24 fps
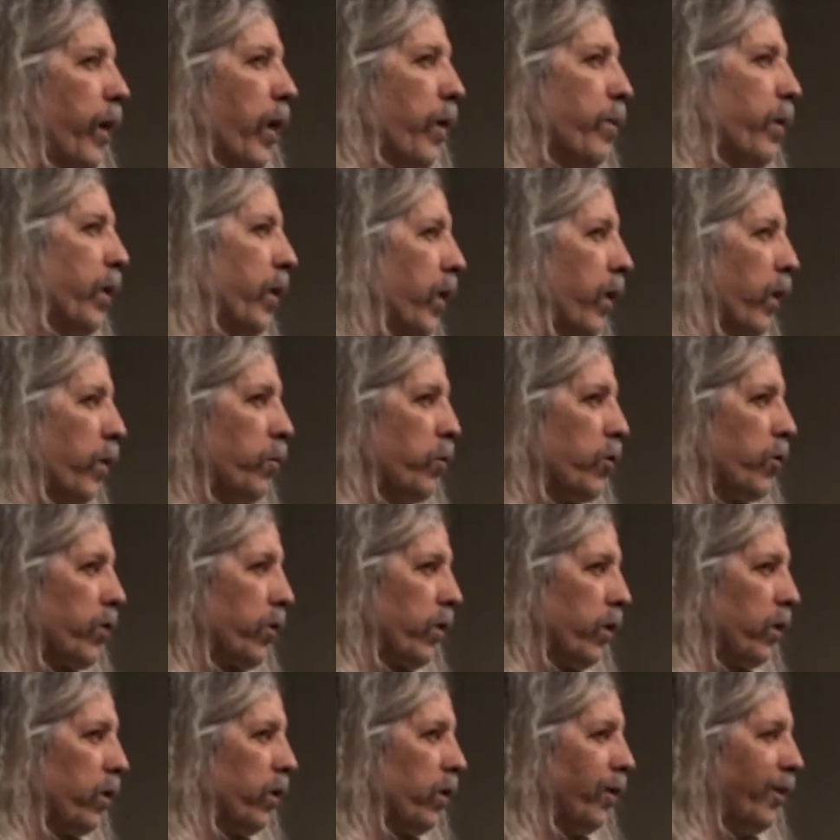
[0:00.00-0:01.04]
I mean, I'm just
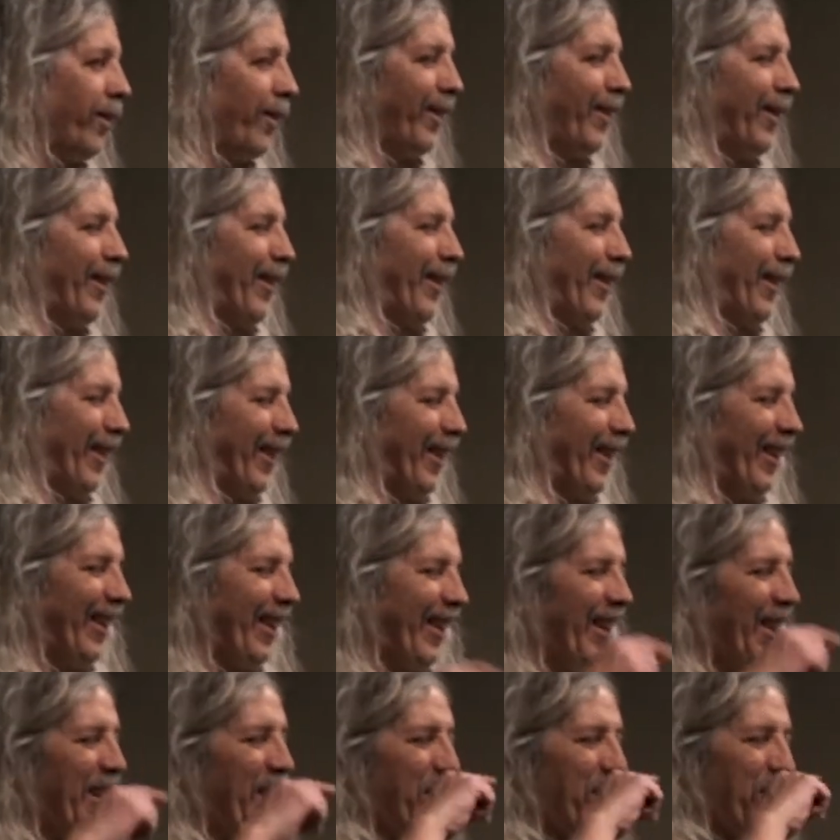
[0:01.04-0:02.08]
going to
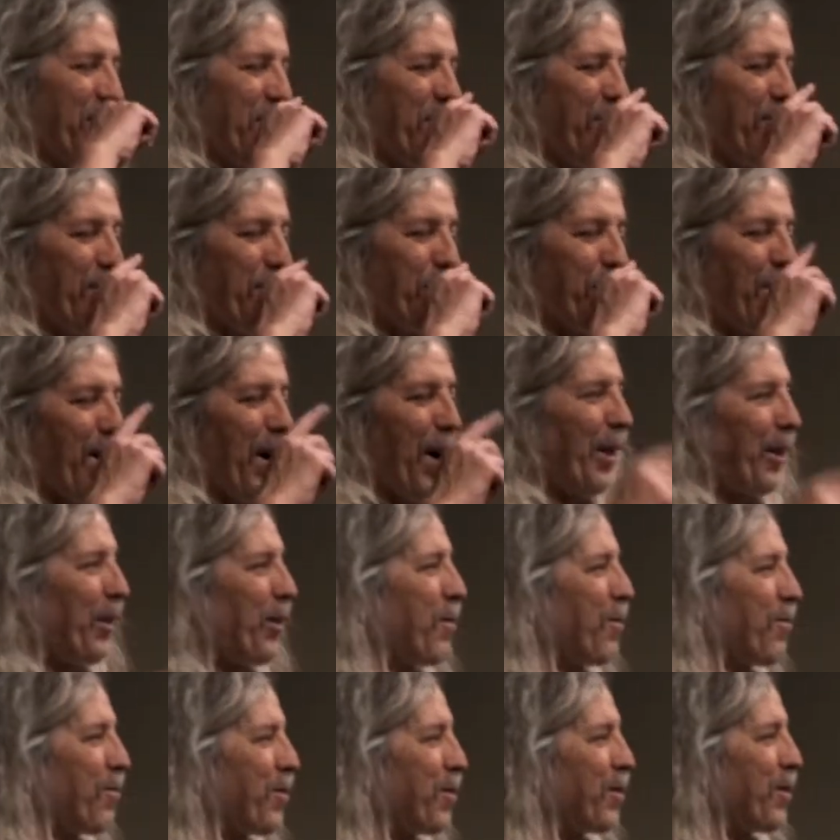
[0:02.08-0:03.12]
hoof it back
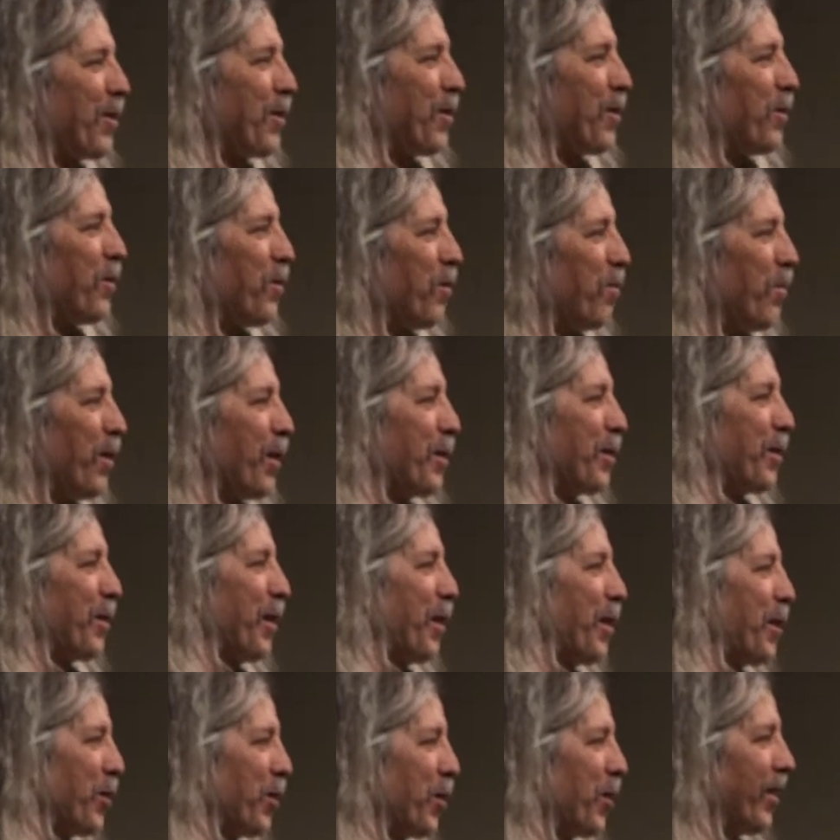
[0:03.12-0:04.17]
over to the old bus
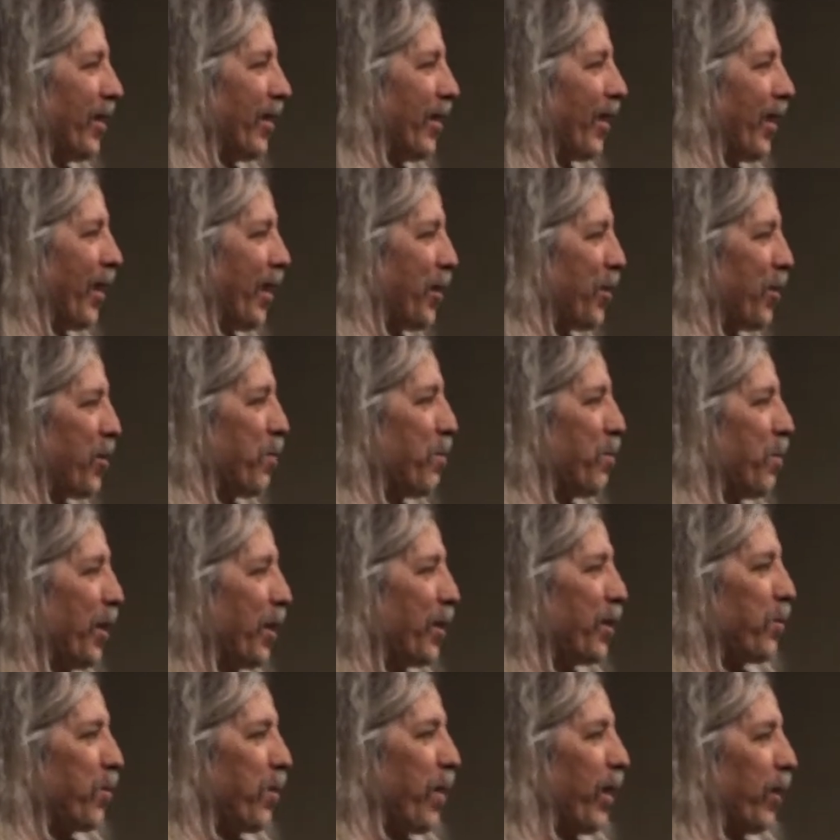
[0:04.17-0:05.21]
station and catch the
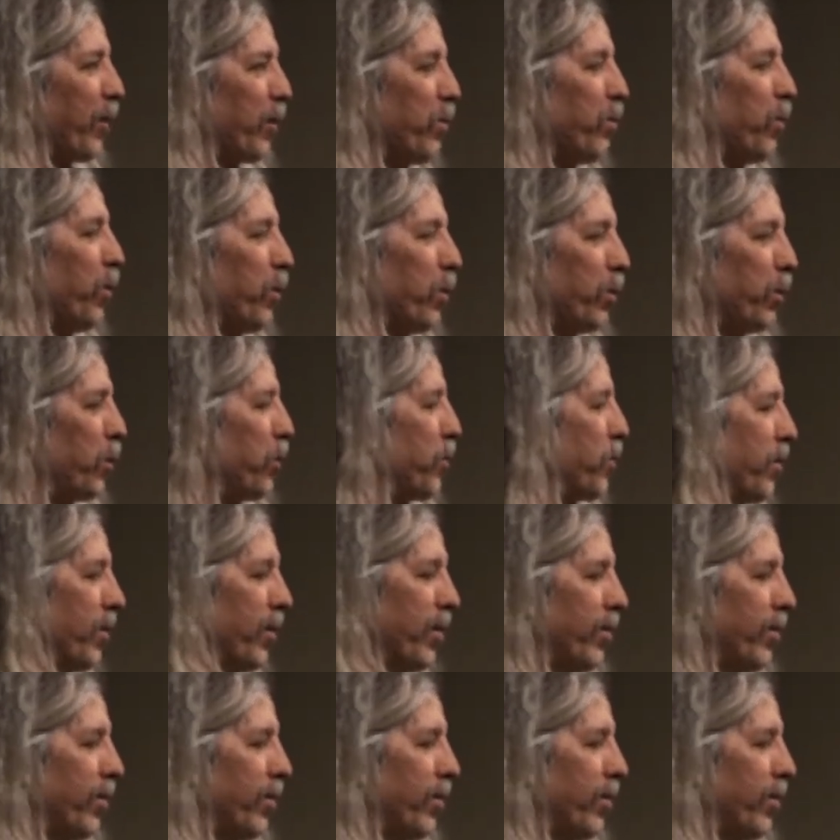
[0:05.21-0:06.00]
bus back to Boulder, so